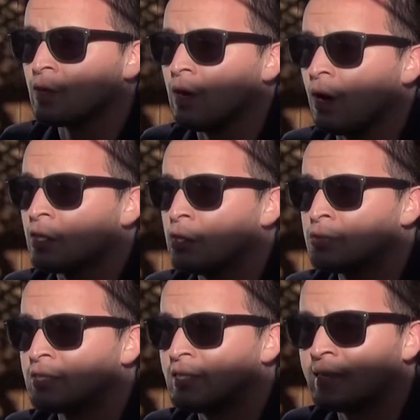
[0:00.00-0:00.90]
Do you
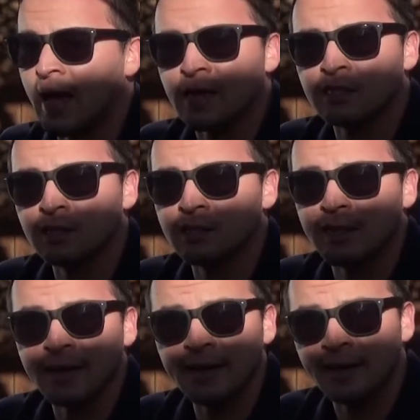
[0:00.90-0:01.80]
see gasoline,
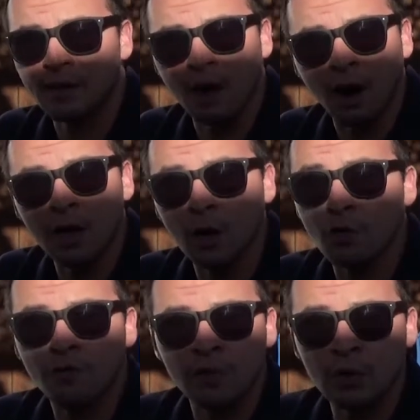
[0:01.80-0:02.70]
any kind of
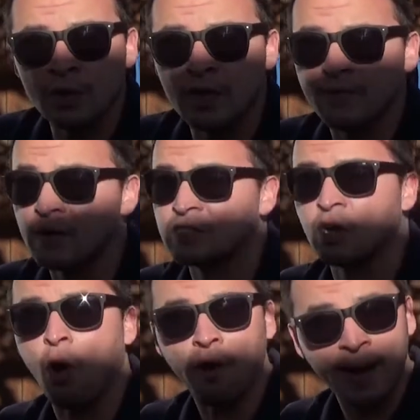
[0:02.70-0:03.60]
unknown fluid, if it's a
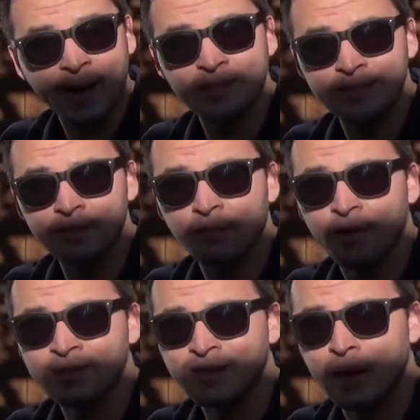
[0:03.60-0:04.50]
car accident, for
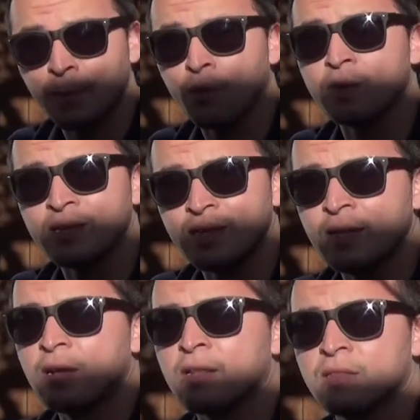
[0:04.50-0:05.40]
example,
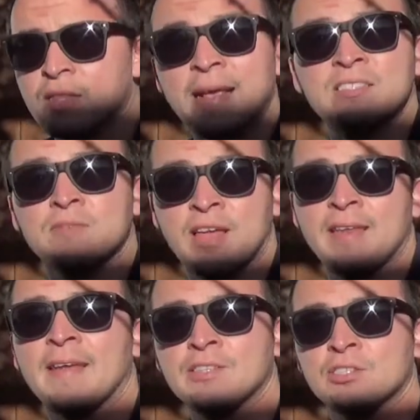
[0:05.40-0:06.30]
things of
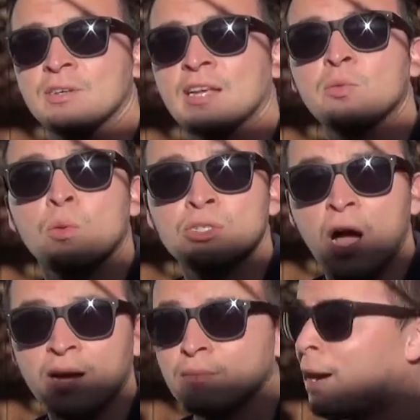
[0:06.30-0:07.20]
that nature. That's what we're
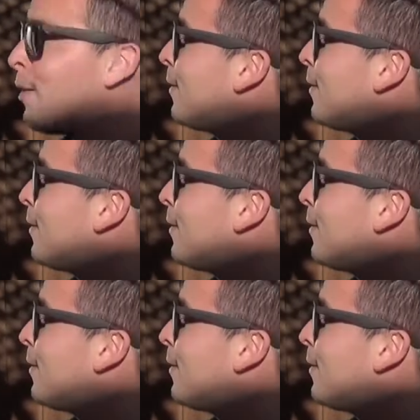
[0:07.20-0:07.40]
talking about